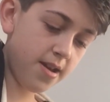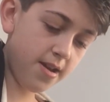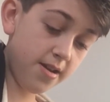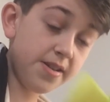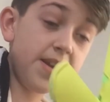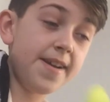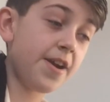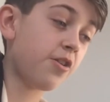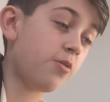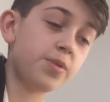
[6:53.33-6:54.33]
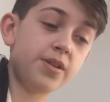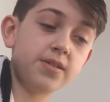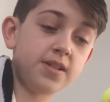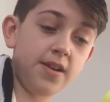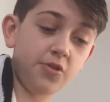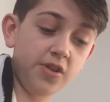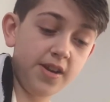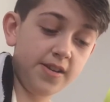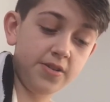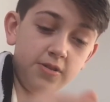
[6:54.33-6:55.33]
And yeah, I can't wait until I
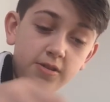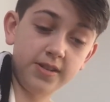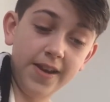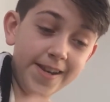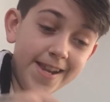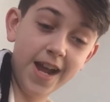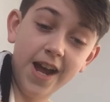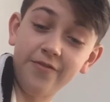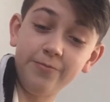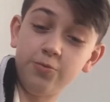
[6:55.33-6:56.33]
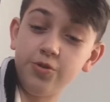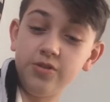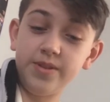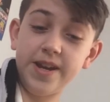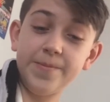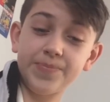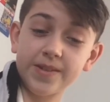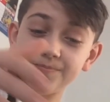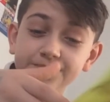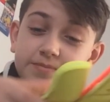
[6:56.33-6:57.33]
try these on because I haven't worn them yet.
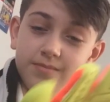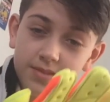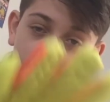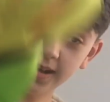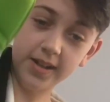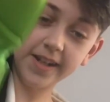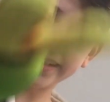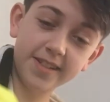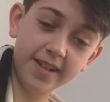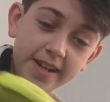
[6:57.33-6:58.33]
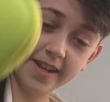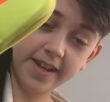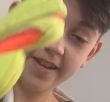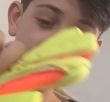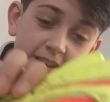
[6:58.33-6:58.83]
I like to